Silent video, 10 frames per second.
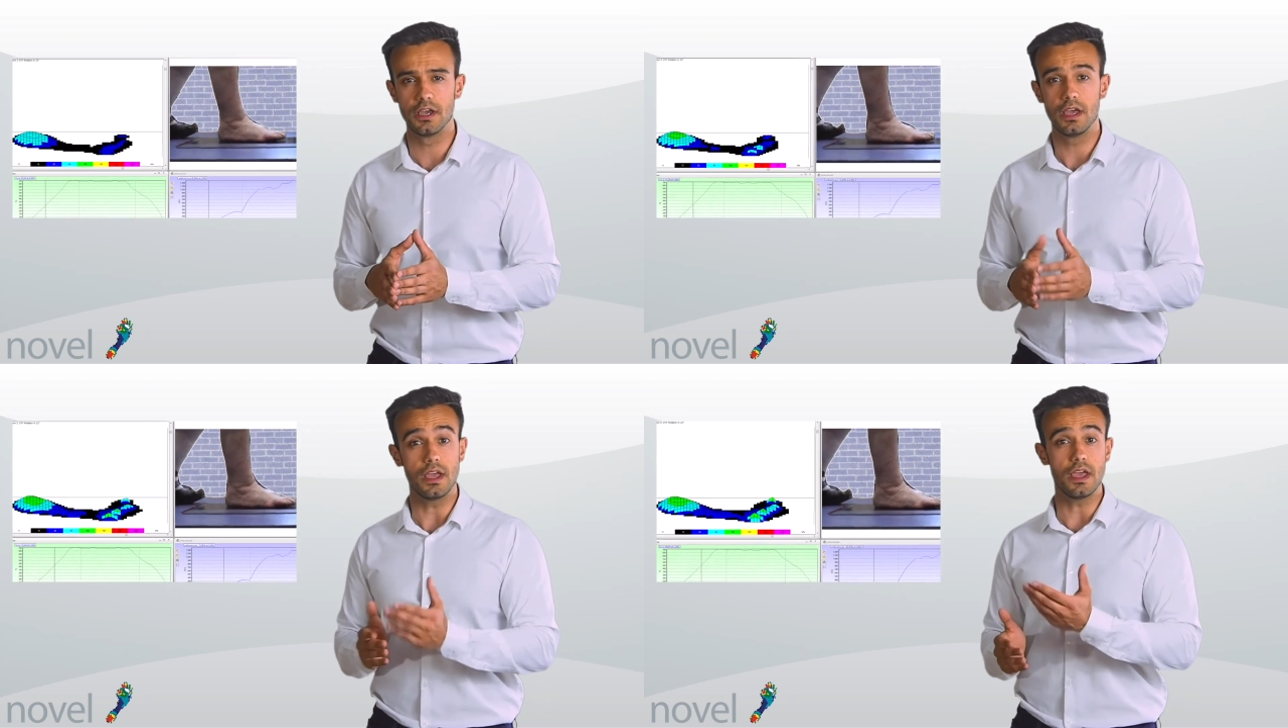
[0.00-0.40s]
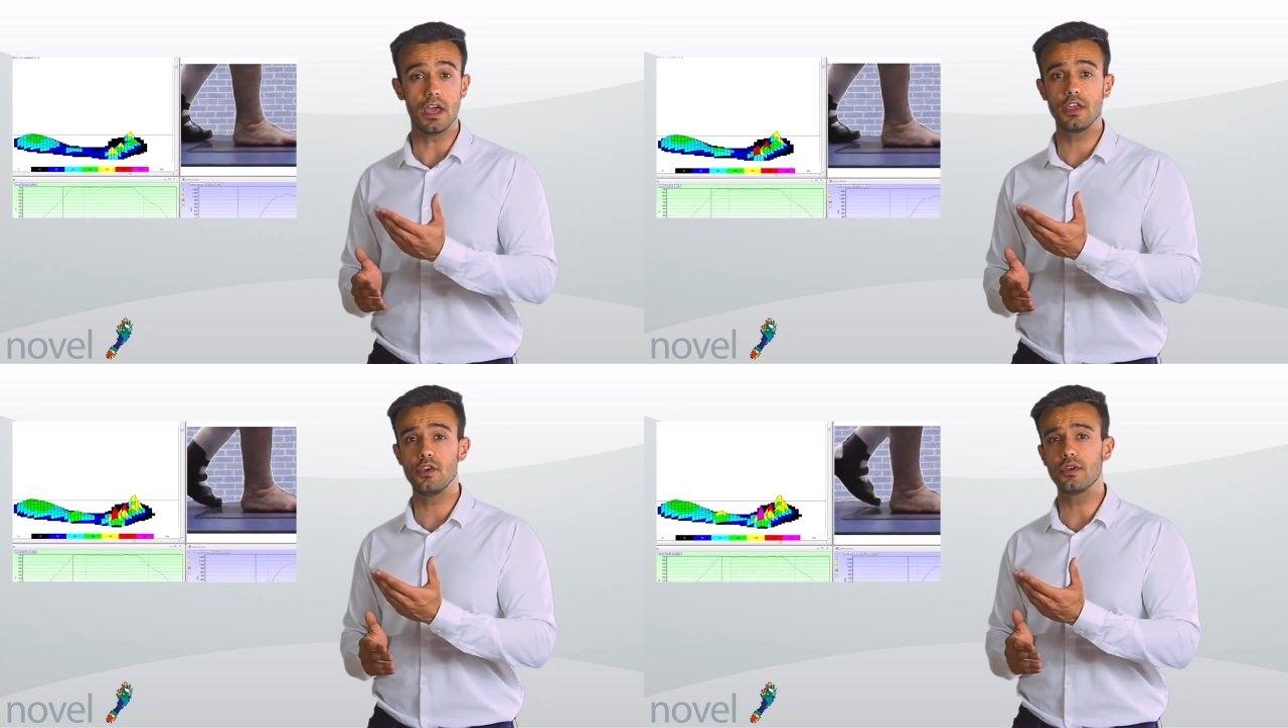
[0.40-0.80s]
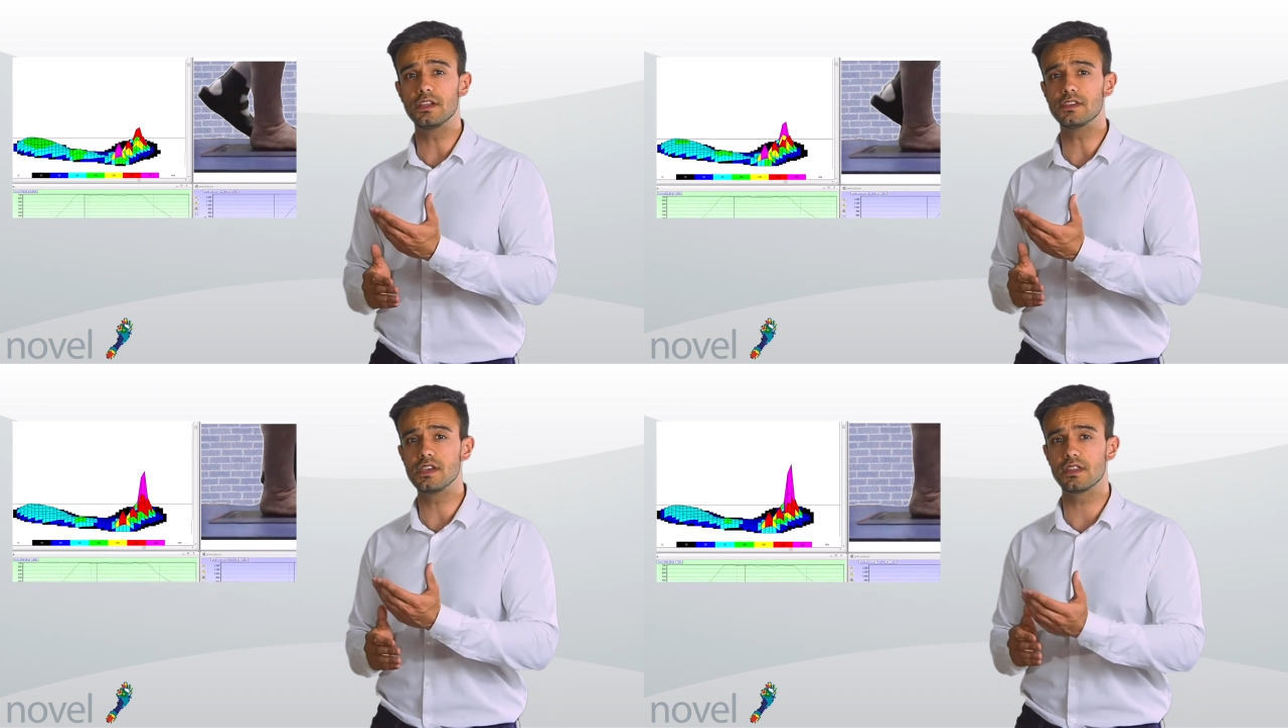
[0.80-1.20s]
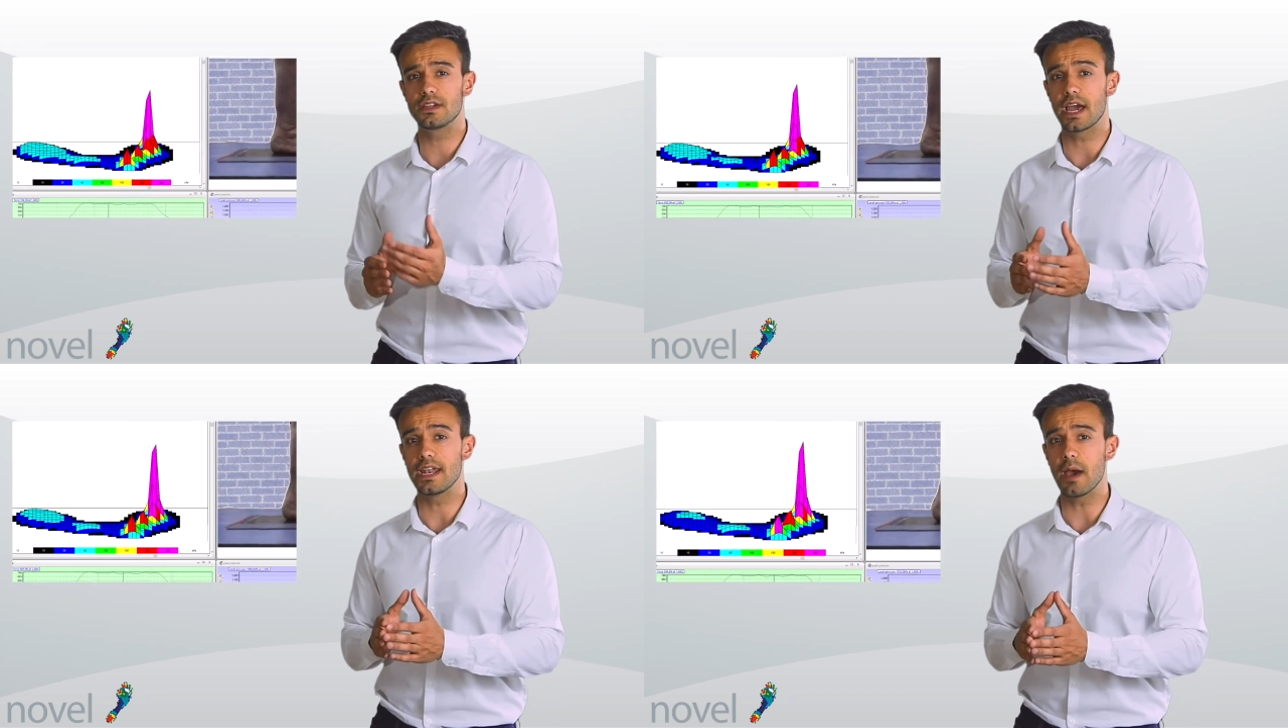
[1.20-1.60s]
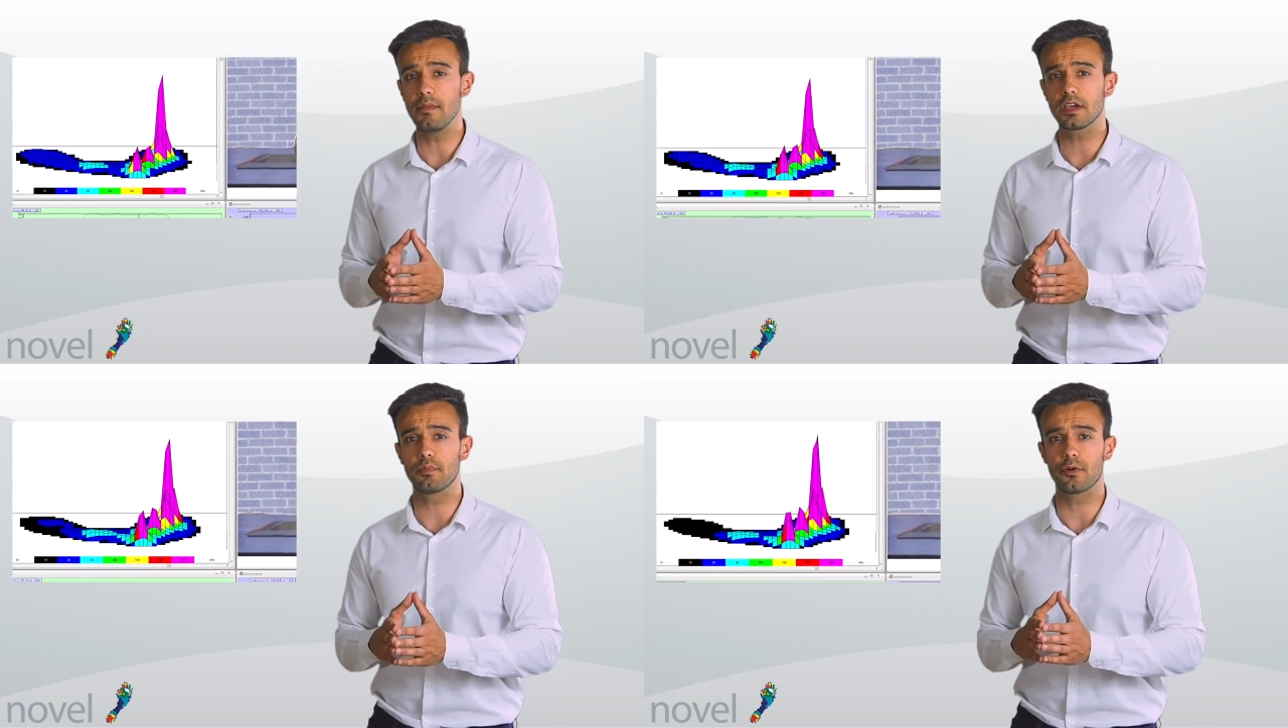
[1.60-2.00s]
Here you can see the
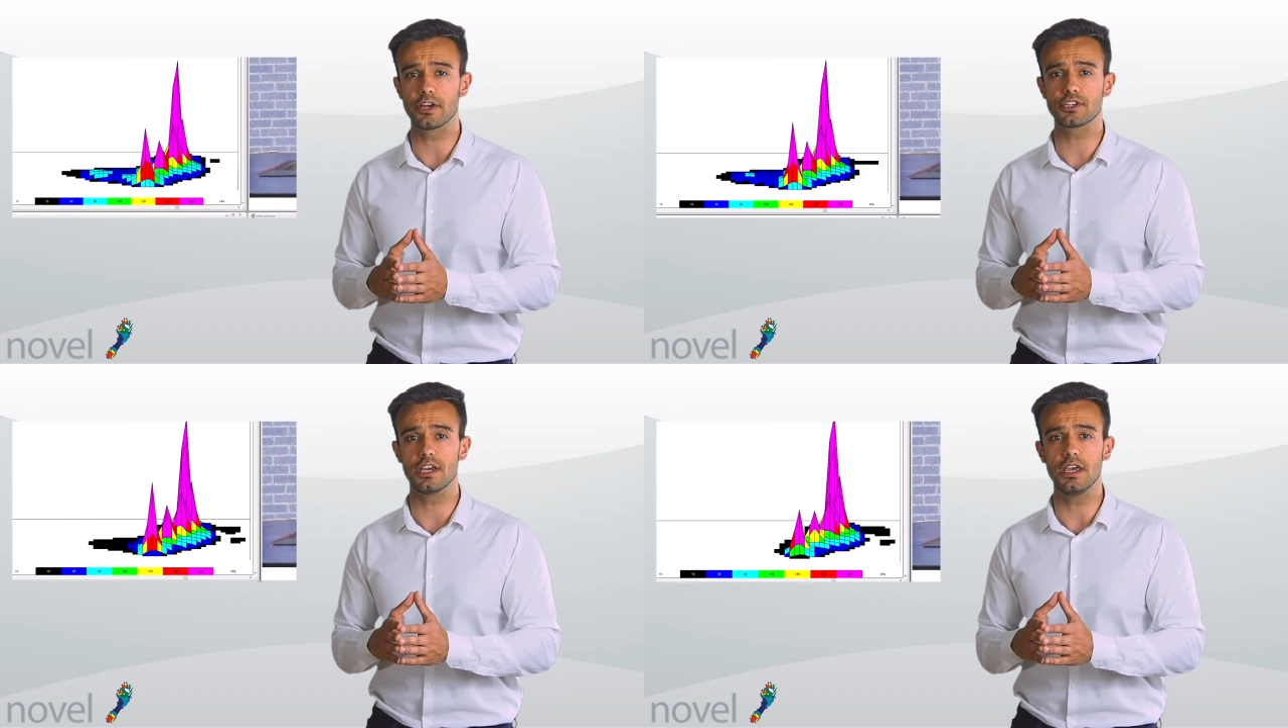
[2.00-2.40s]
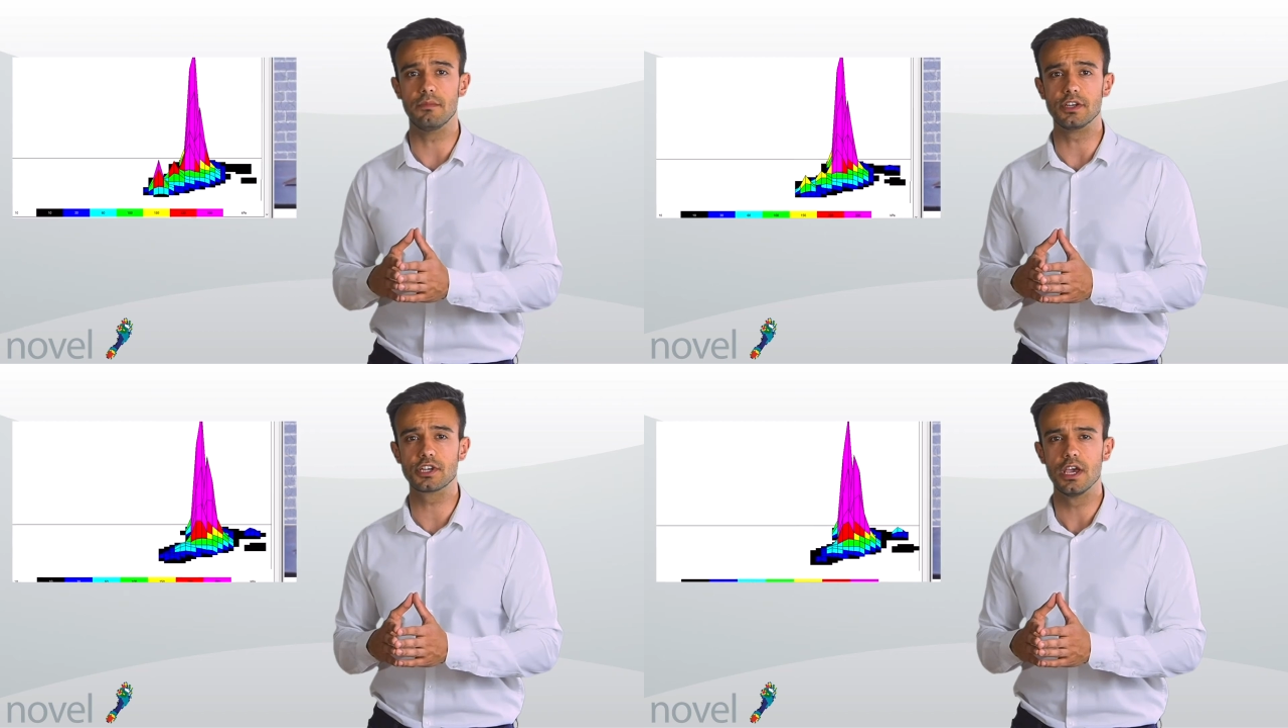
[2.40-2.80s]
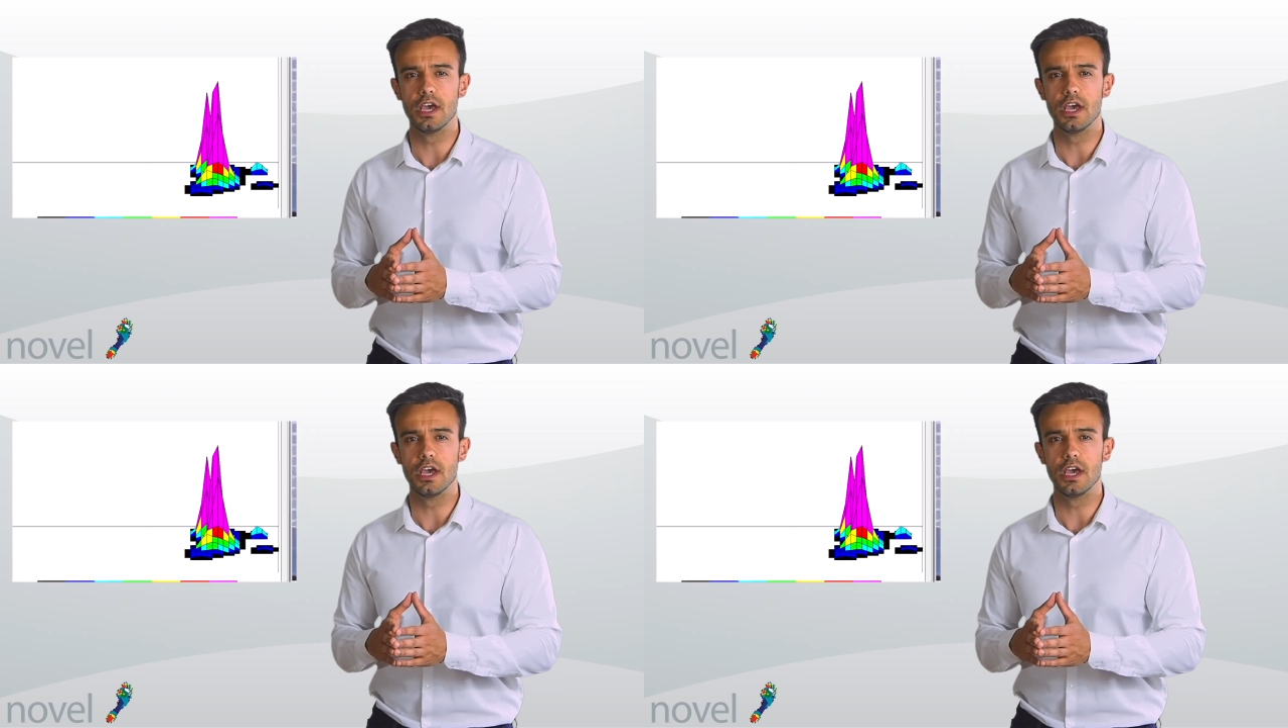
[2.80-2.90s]
dynamic pressure image